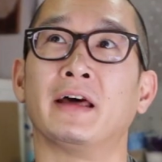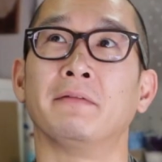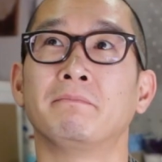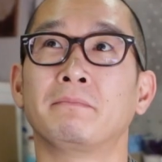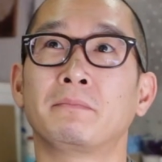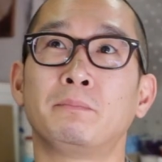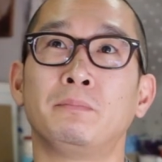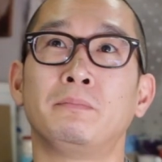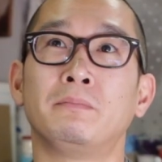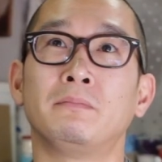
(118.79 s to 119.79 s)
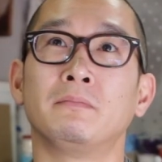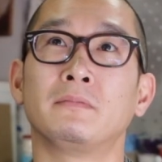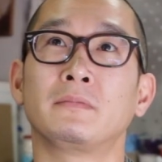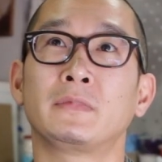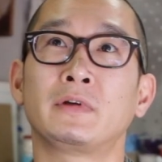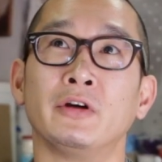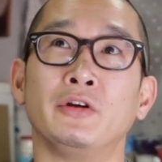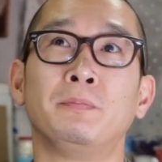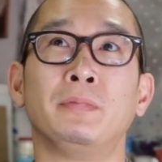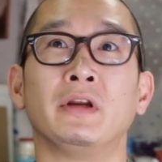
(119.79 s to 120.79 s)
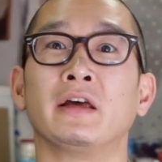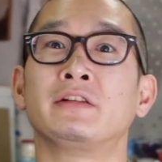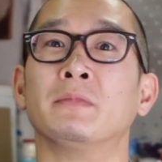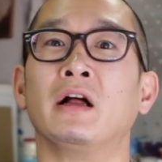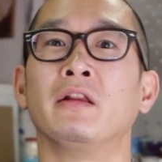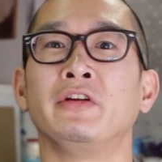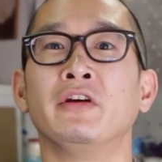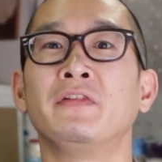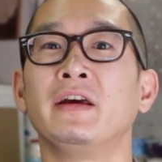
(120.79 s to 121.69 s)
that could put a smile on your